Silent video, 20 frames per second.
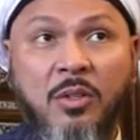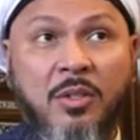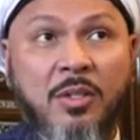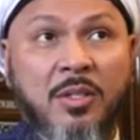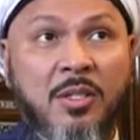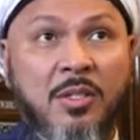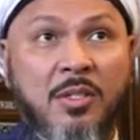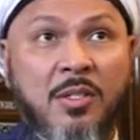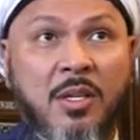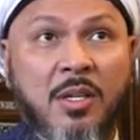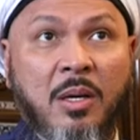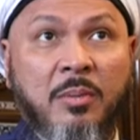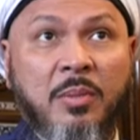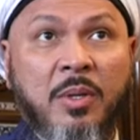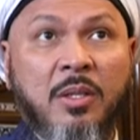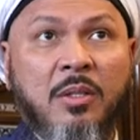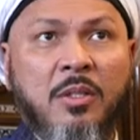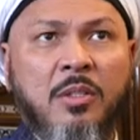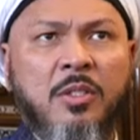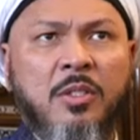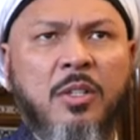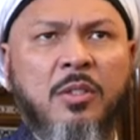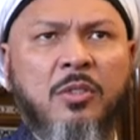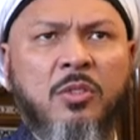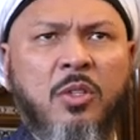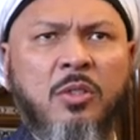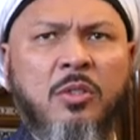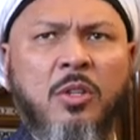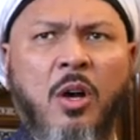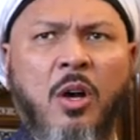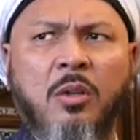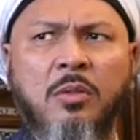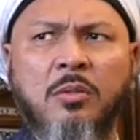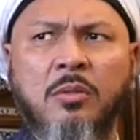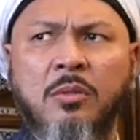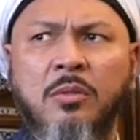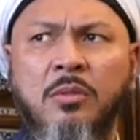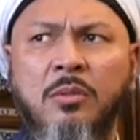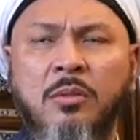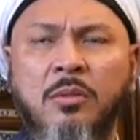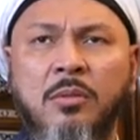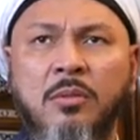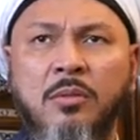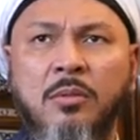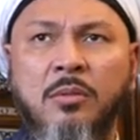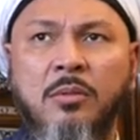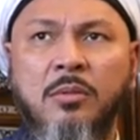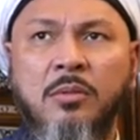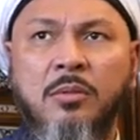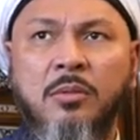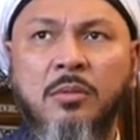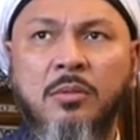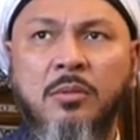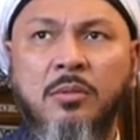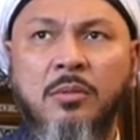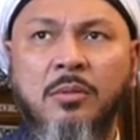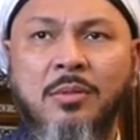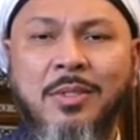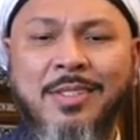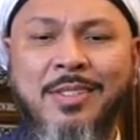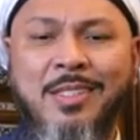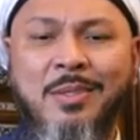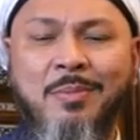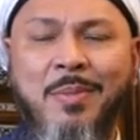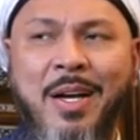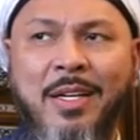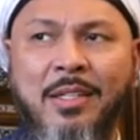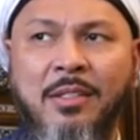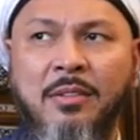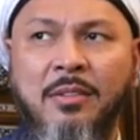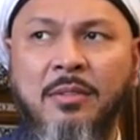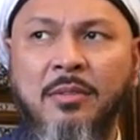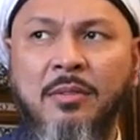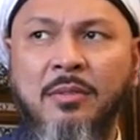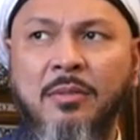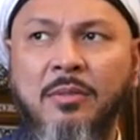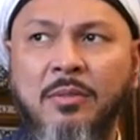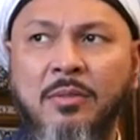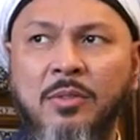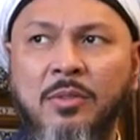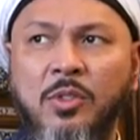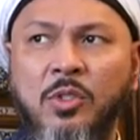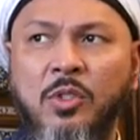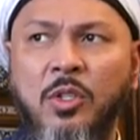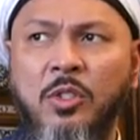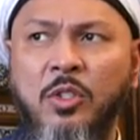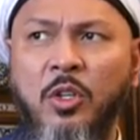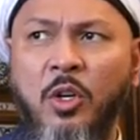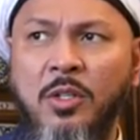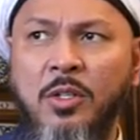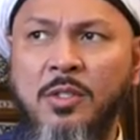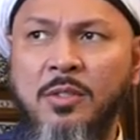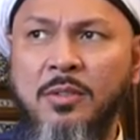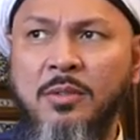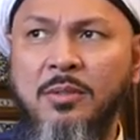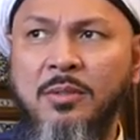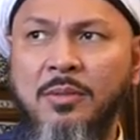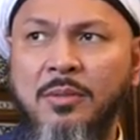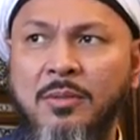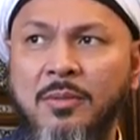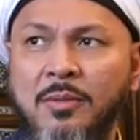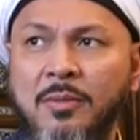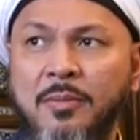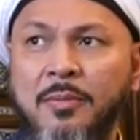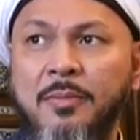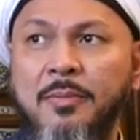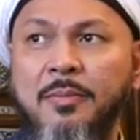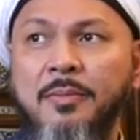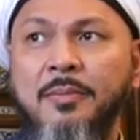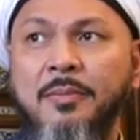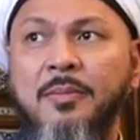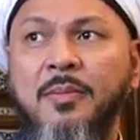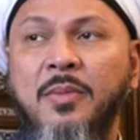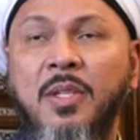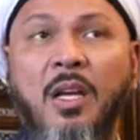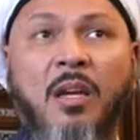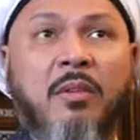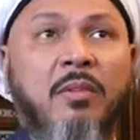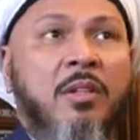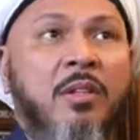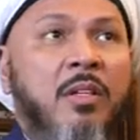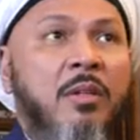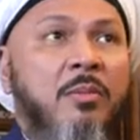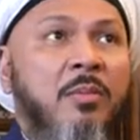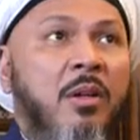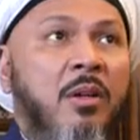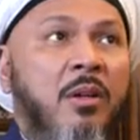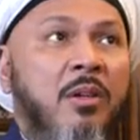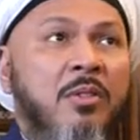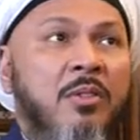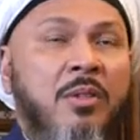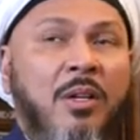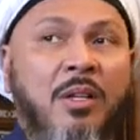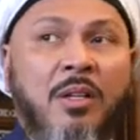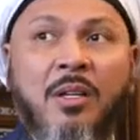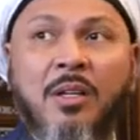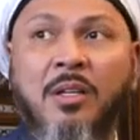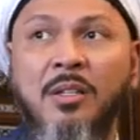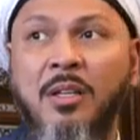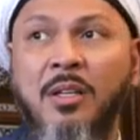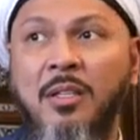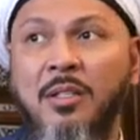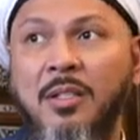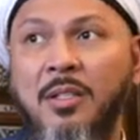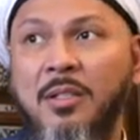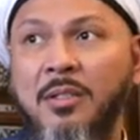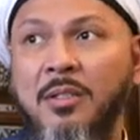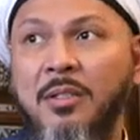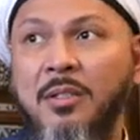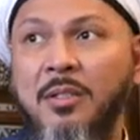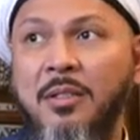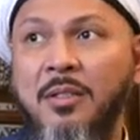Goodness coming, they say, no, this is mine. It's not yours. Everything belongs to Allah, Yani.